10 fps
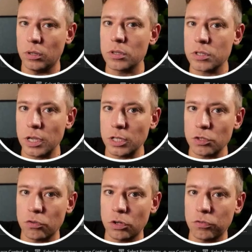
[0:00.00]
Settings
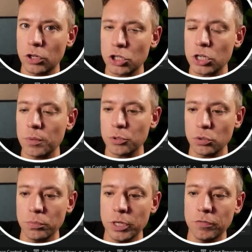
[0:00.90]
for the function app
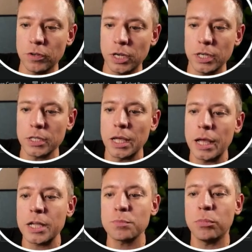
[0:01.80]
should be defined
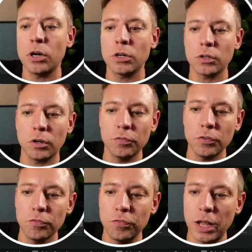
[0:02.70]
as part of the
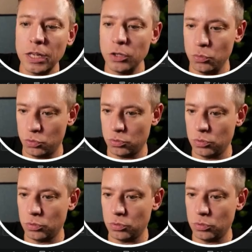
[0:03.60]
values.